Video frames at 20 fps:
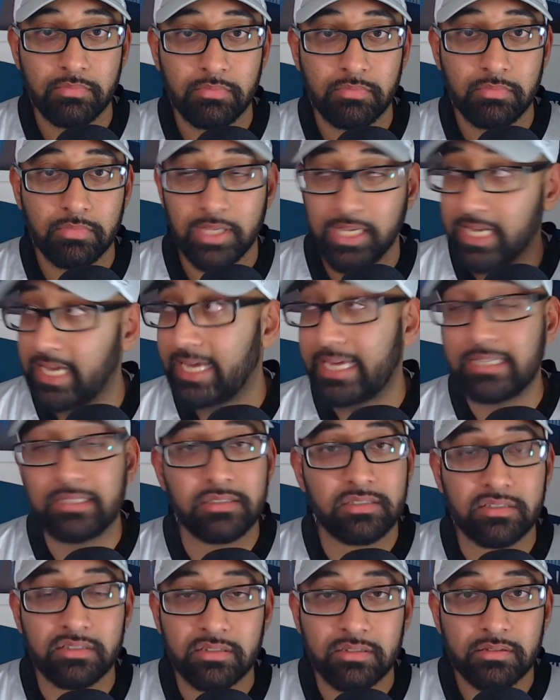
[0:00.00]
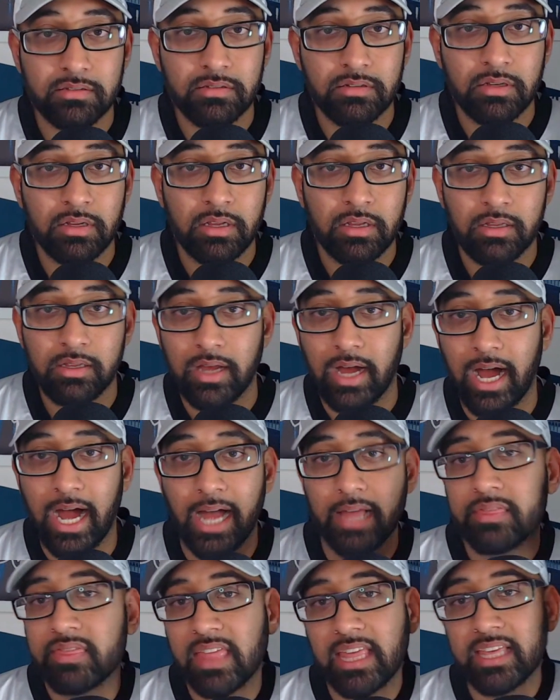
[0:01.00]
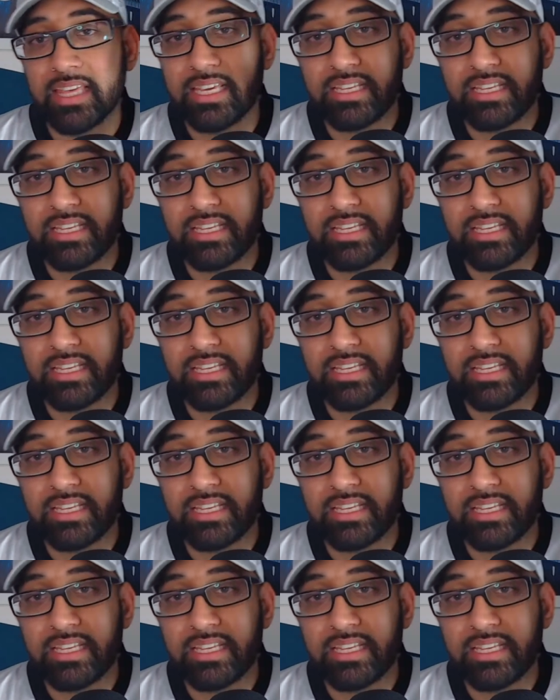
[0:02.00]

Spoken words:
He is. I think